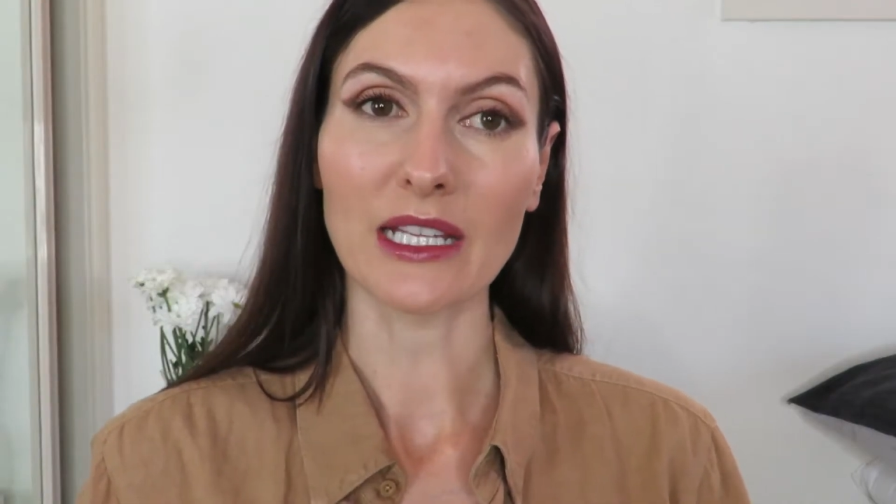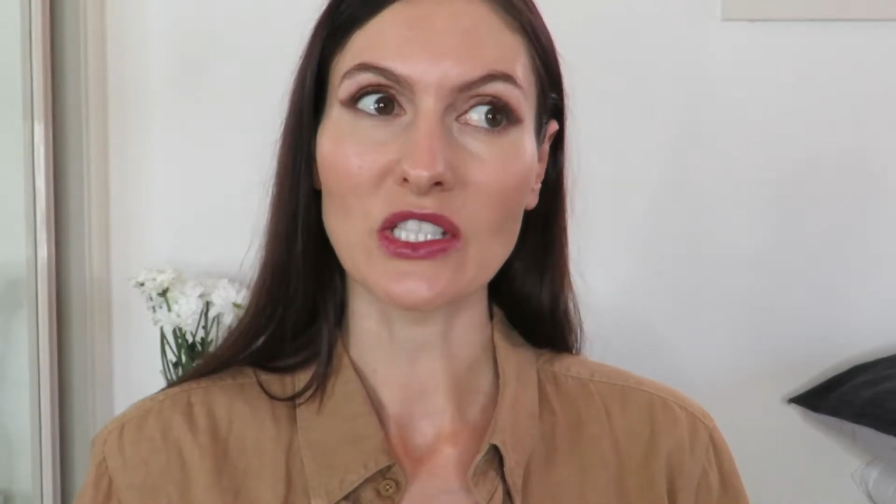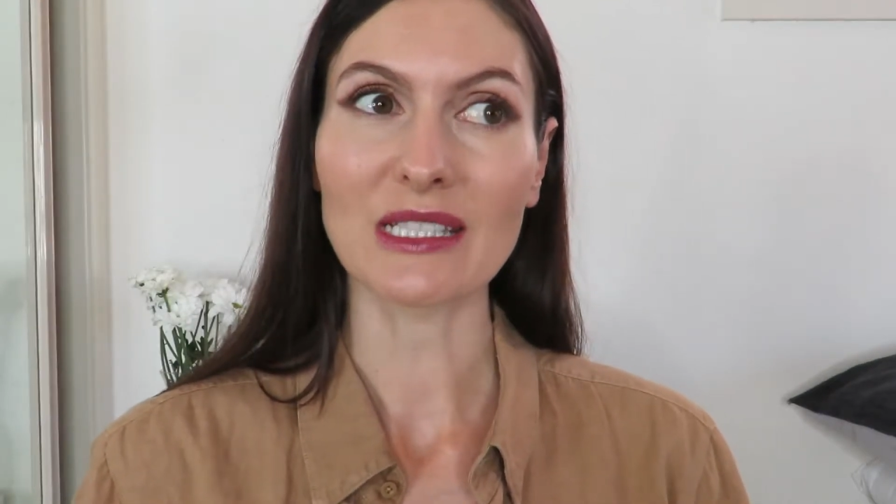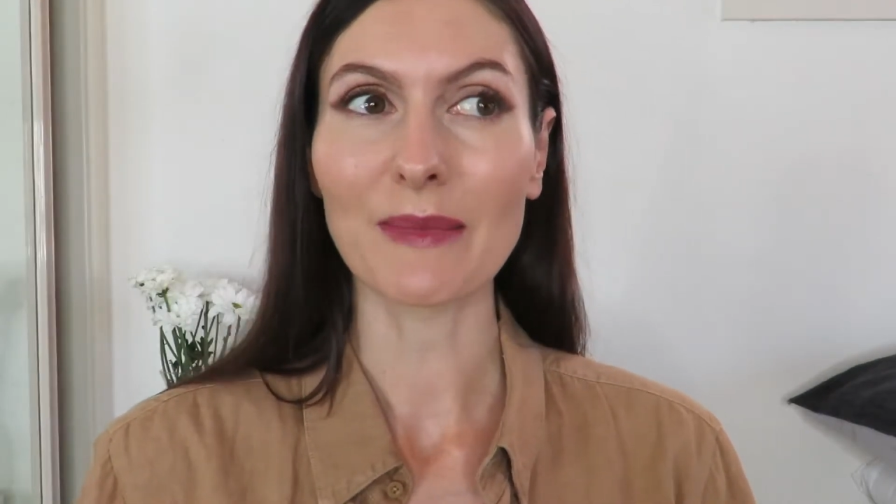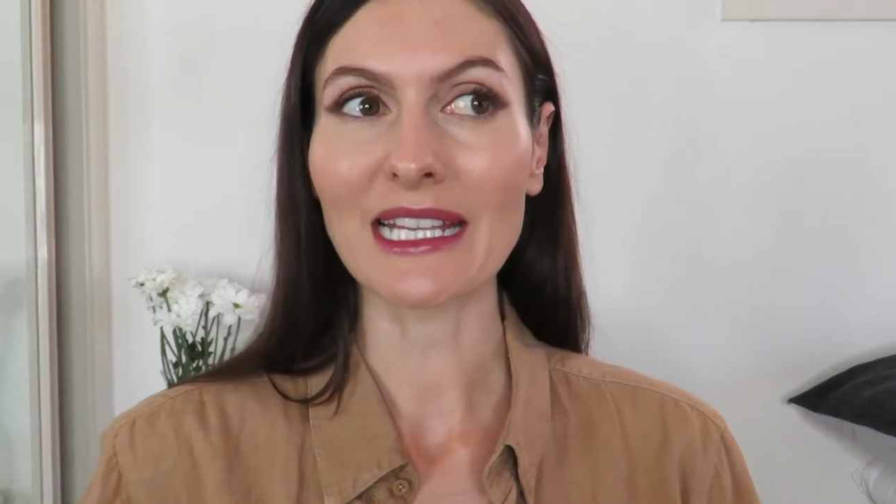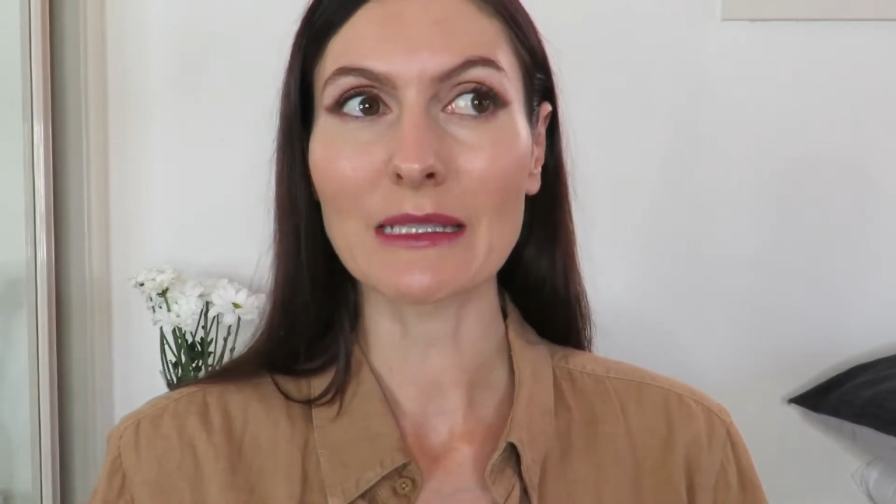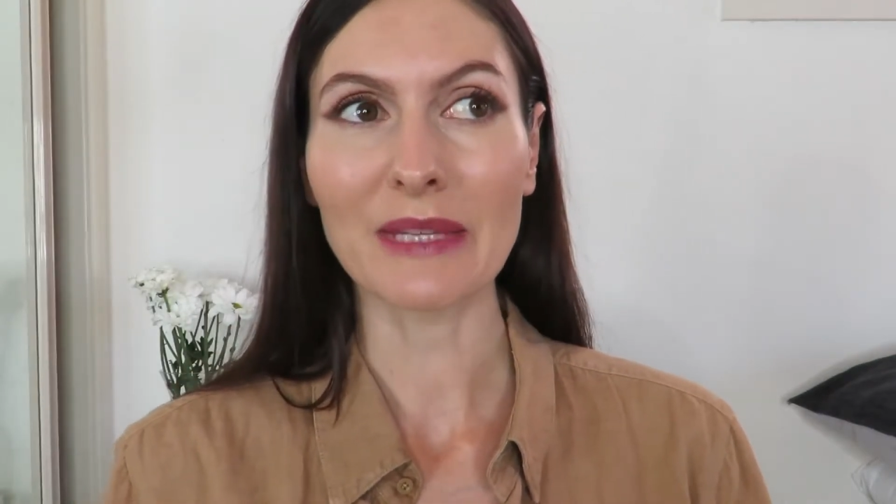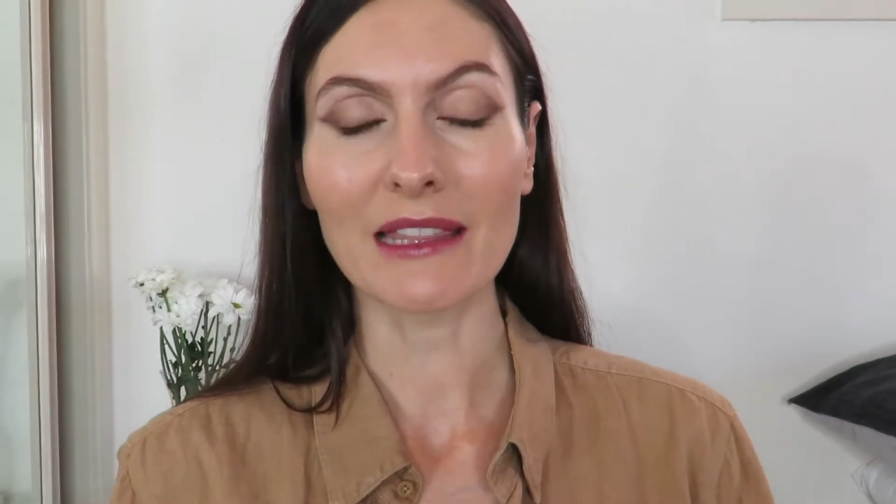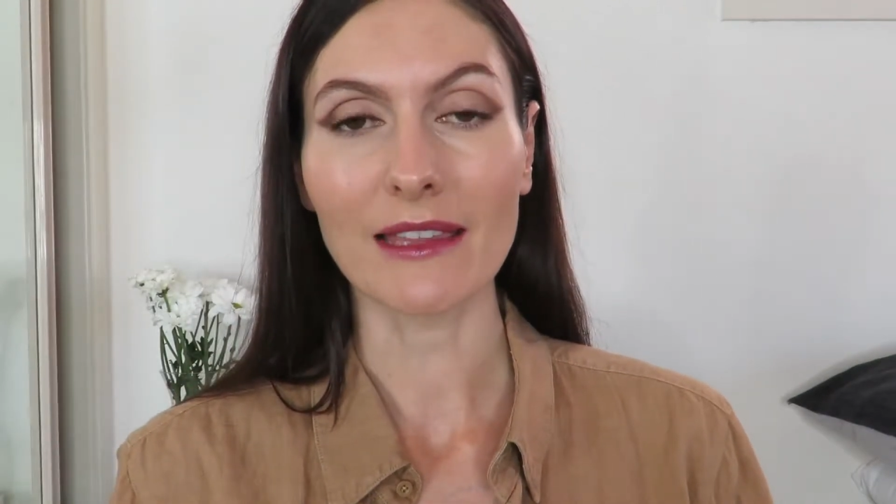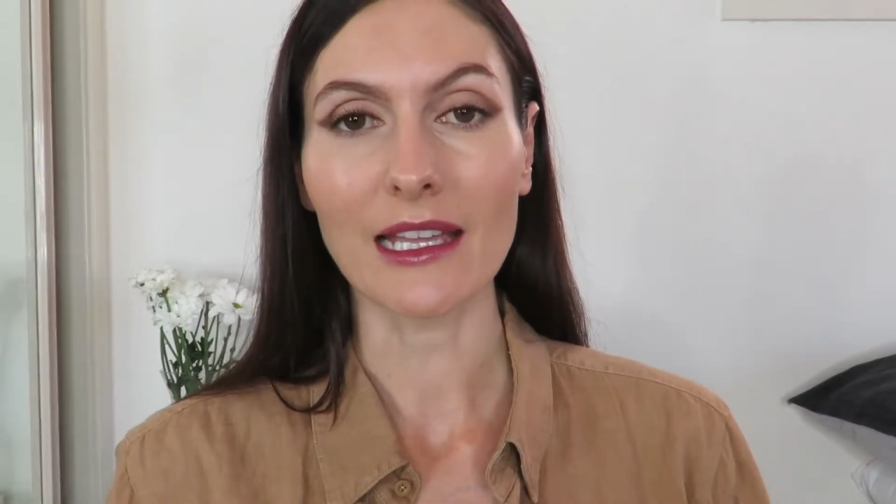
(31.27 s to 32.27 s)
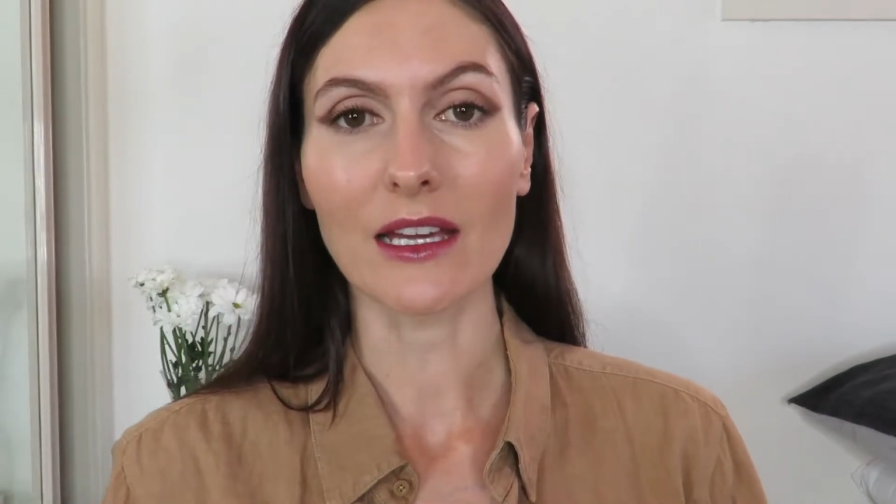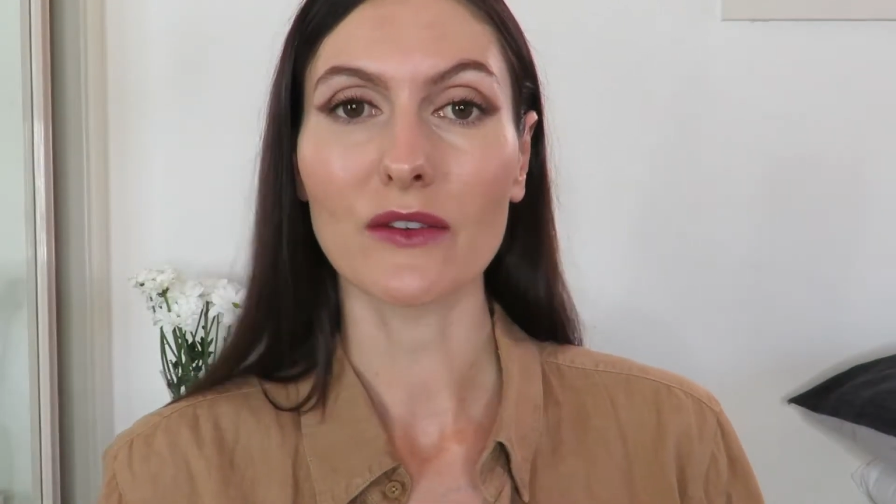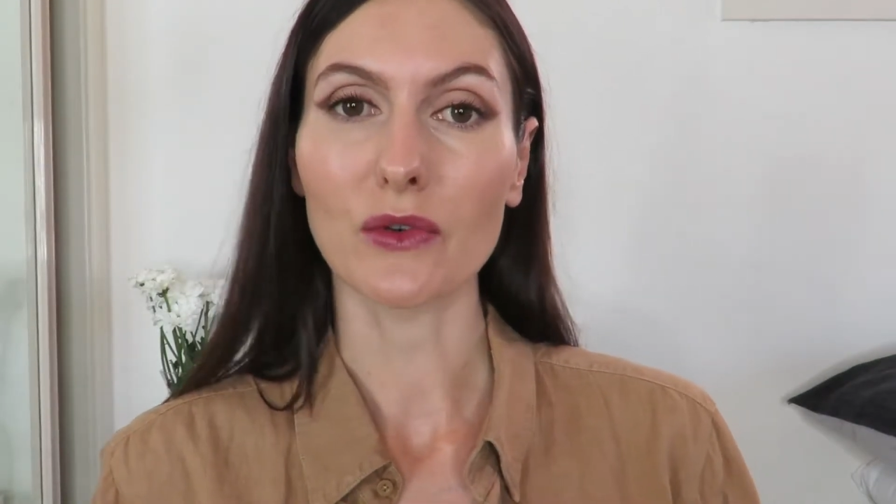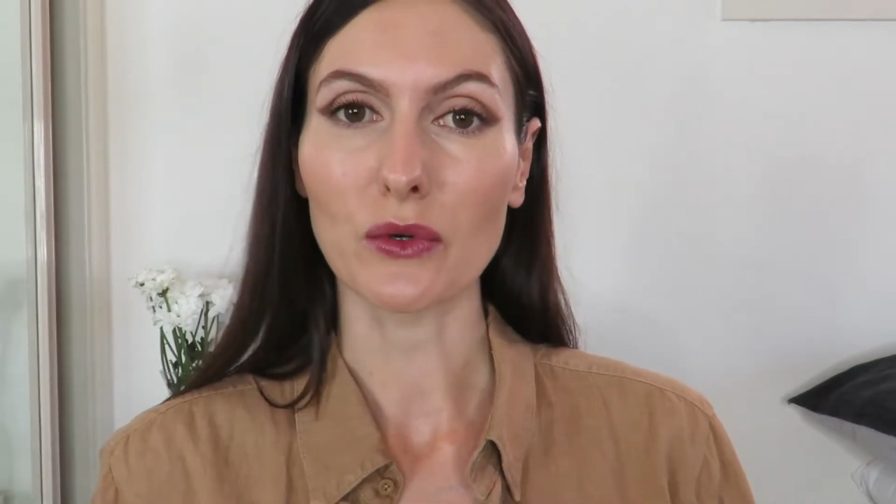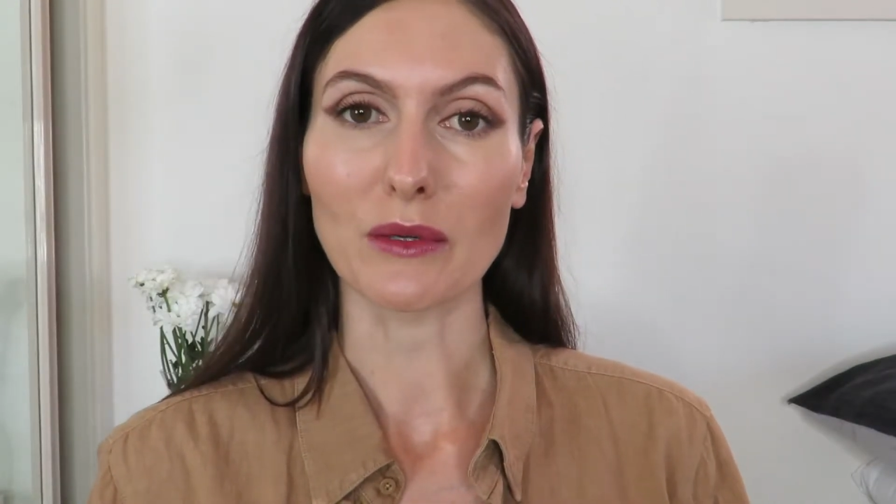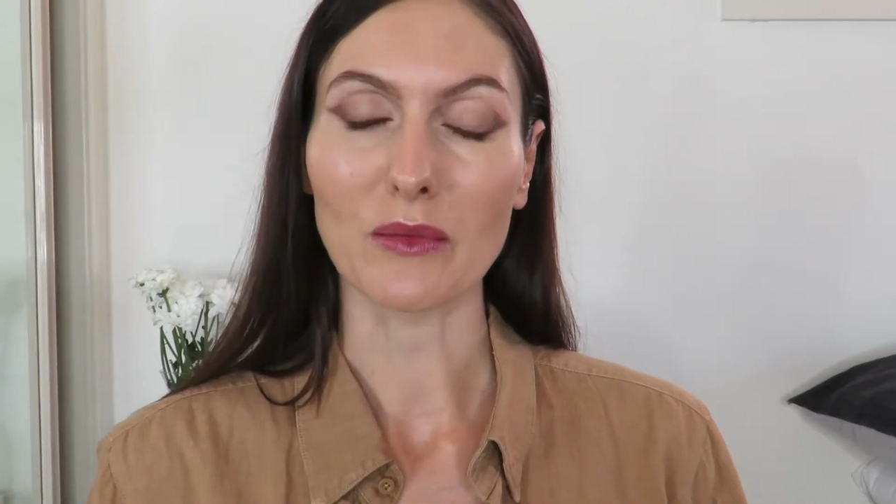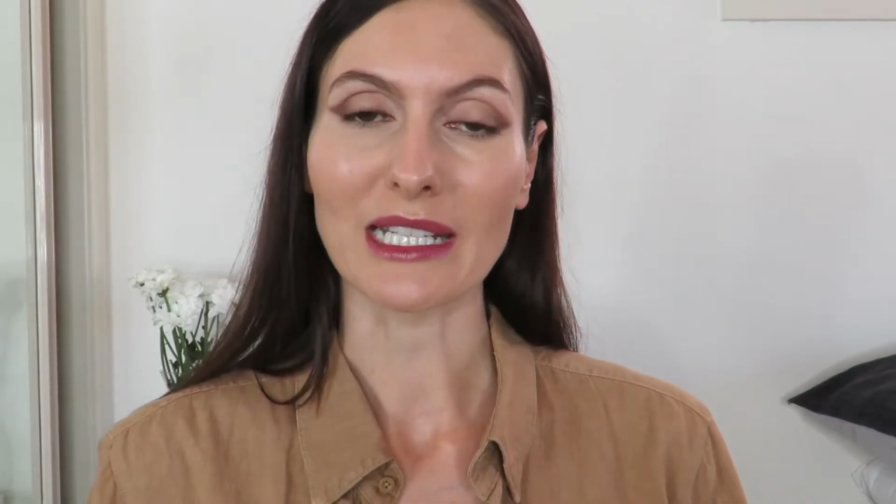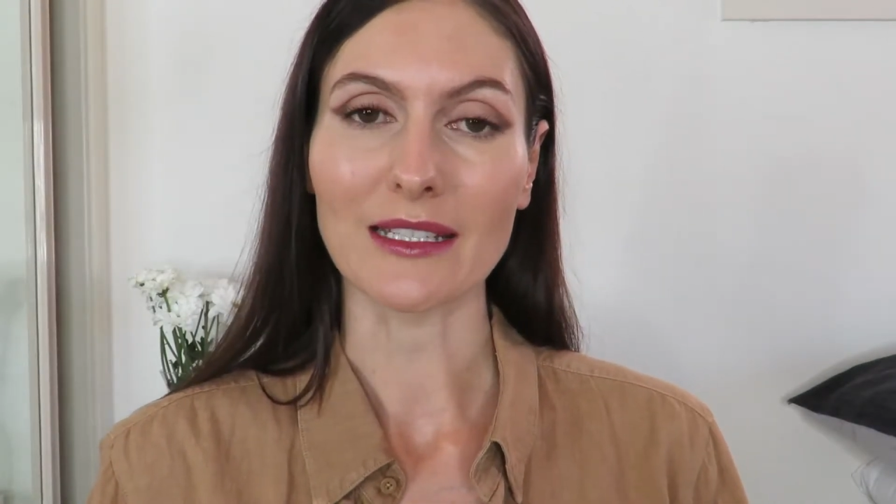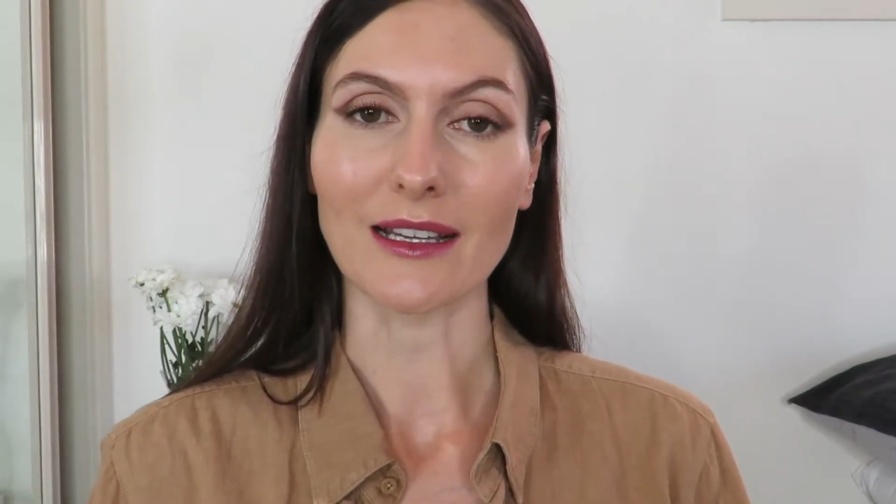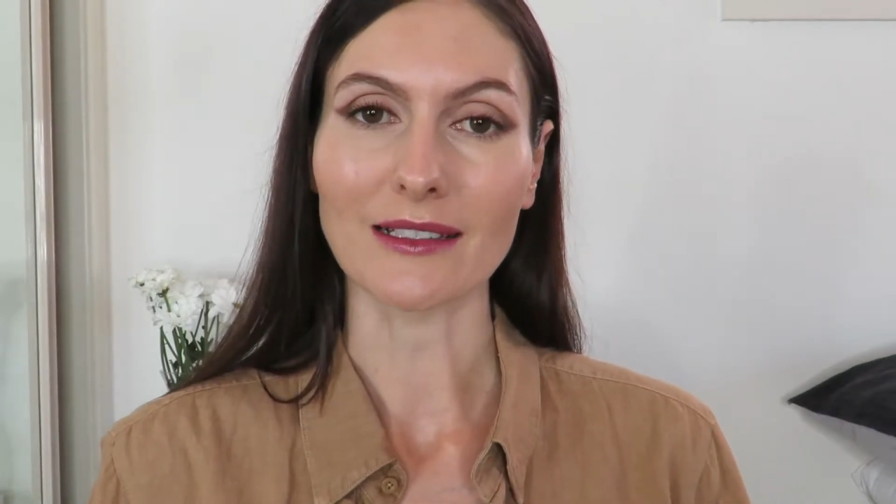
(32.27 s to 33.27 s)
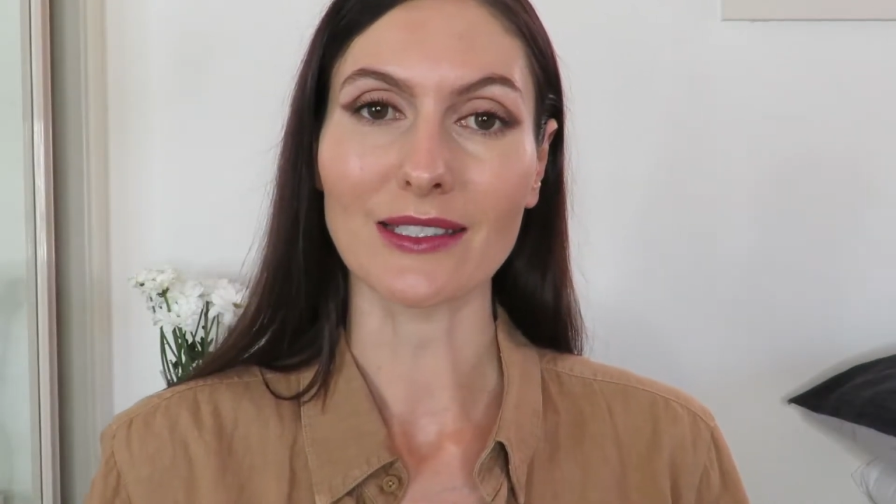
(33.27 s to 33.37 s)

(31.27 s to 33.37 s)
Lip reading: It just makes me think of autumn winter.